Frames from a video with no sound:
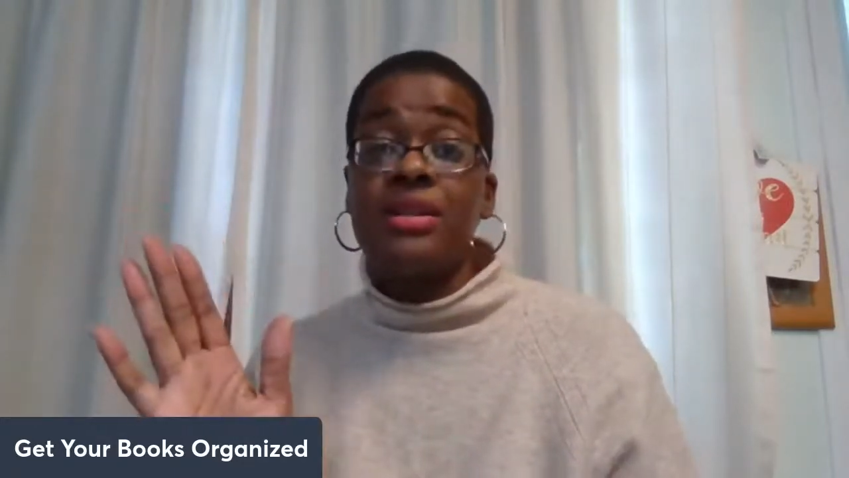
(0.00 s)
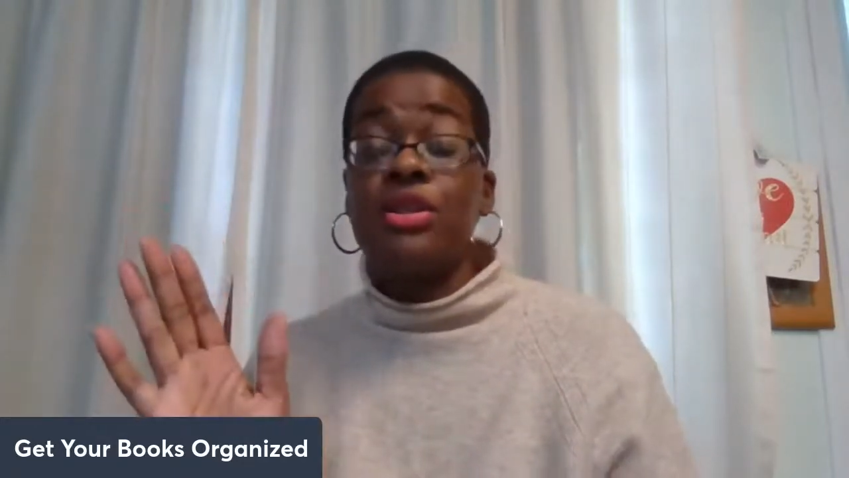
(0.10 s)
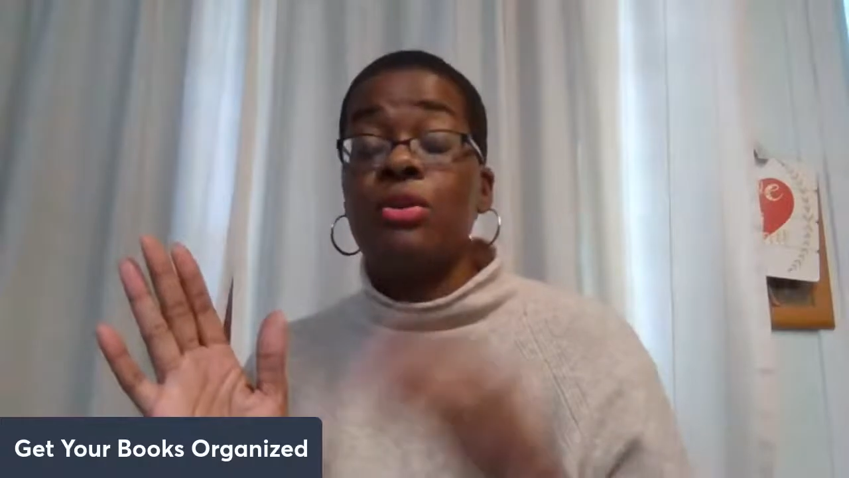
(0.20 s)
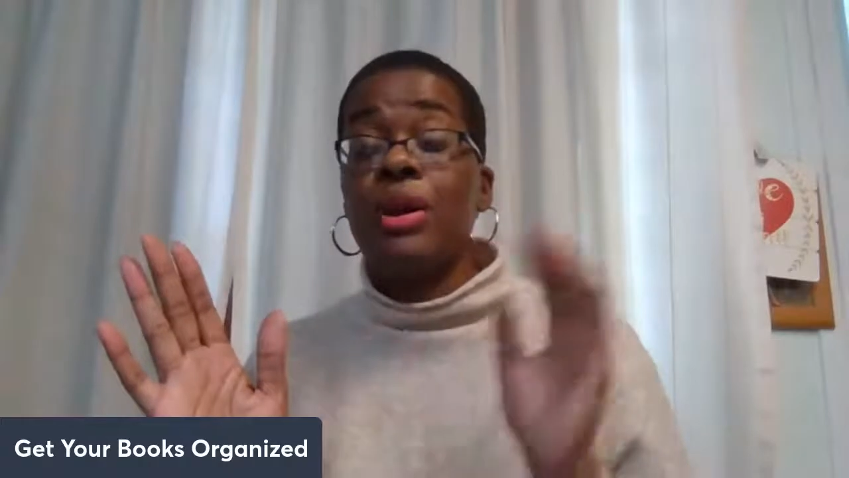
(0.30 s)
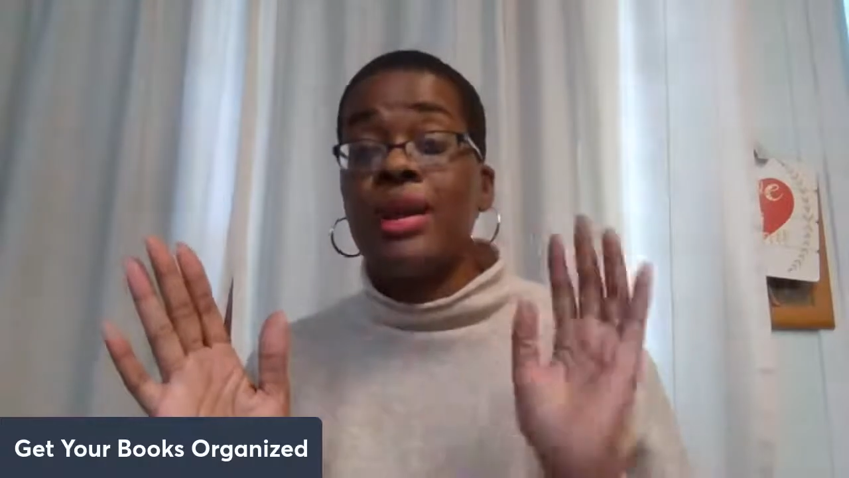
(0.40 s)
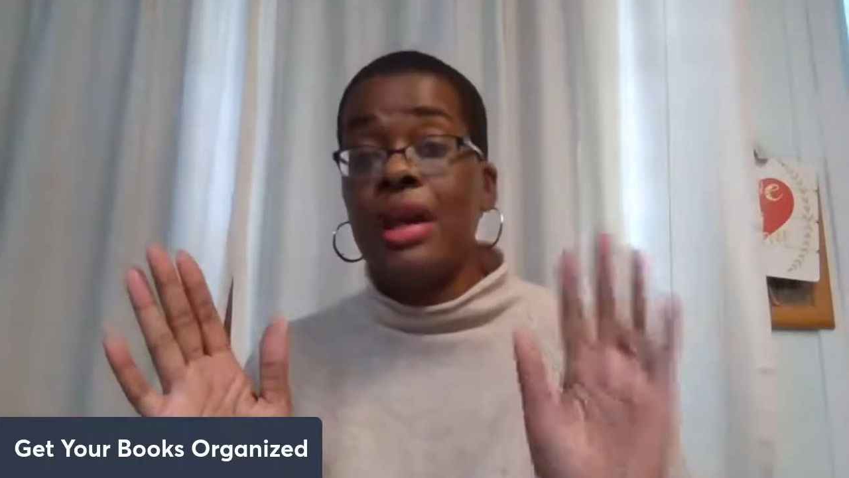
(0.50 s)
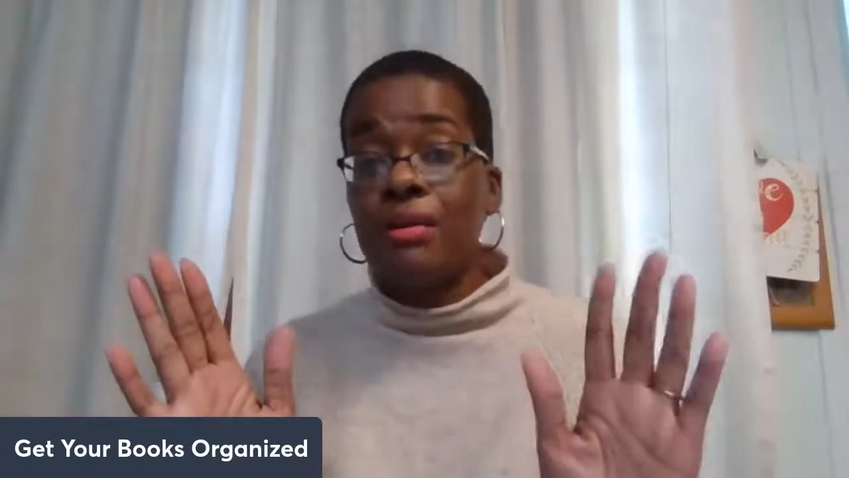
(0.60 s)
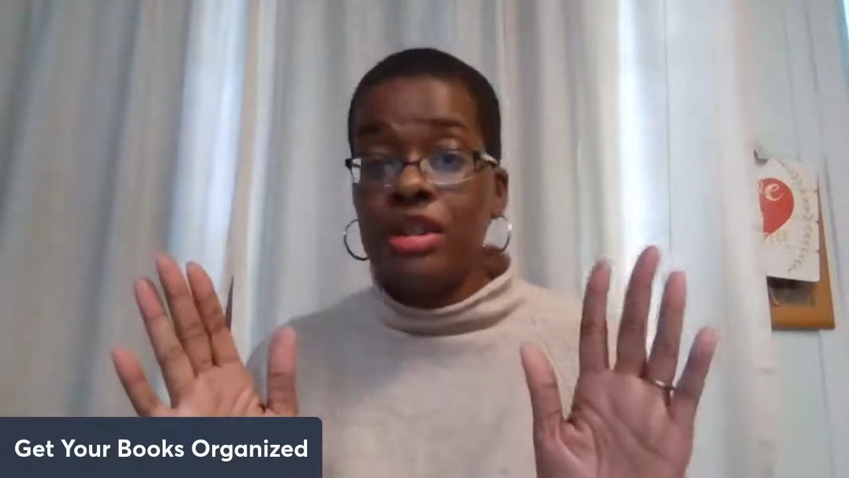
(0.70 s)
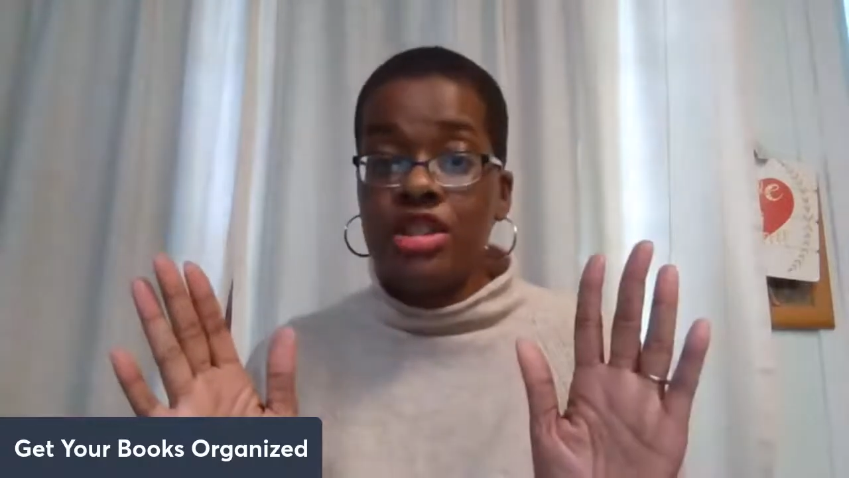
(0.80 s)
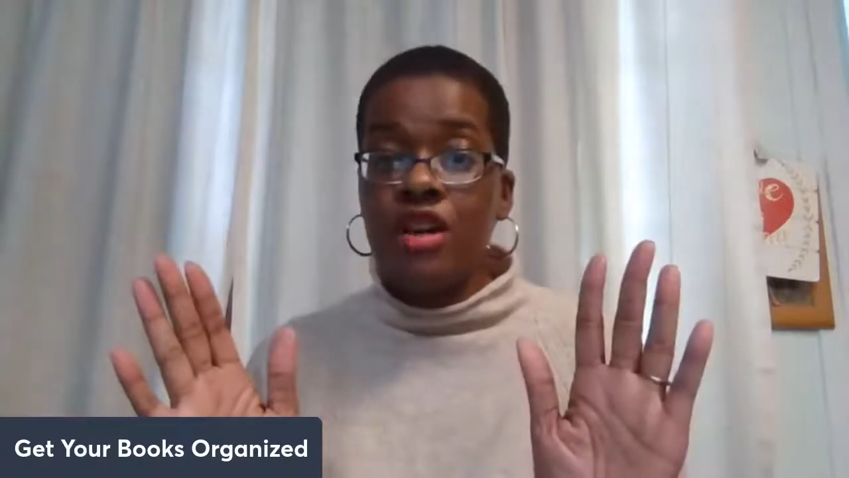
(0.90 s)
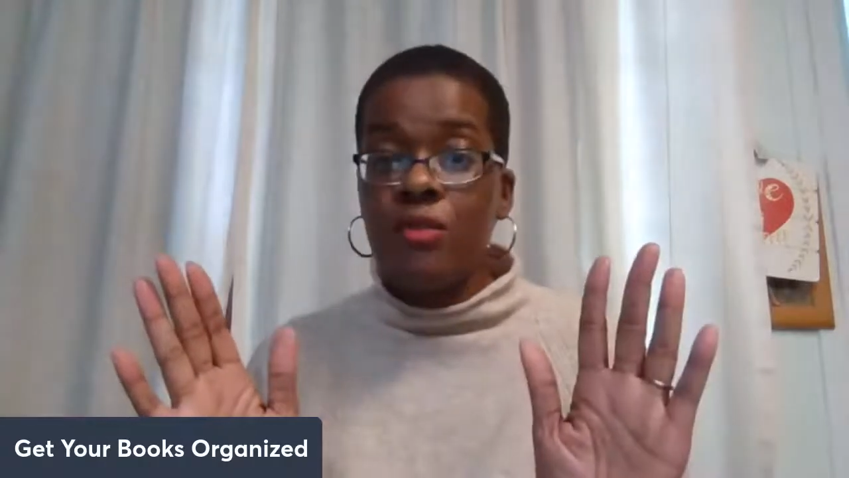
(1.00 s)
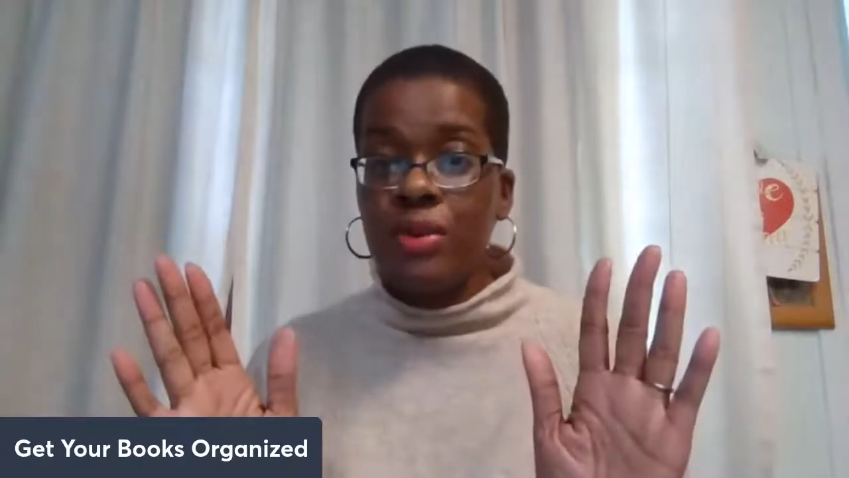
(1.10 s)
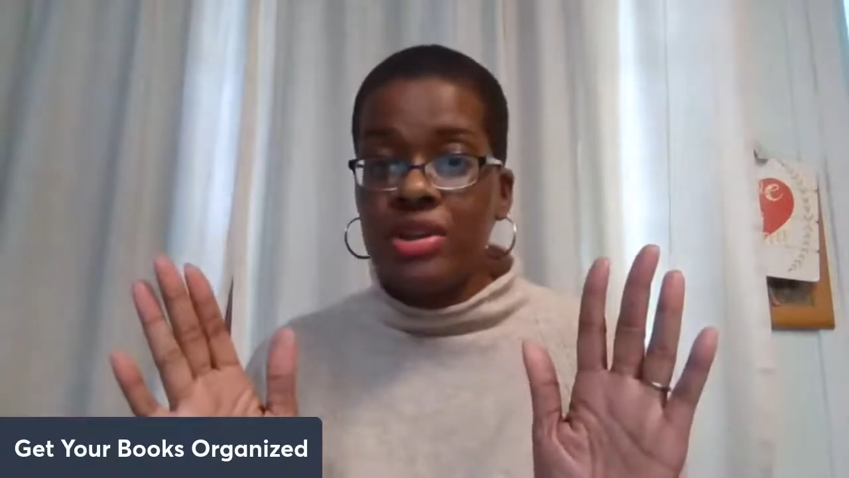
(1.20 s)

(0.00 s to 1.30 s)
your accounting software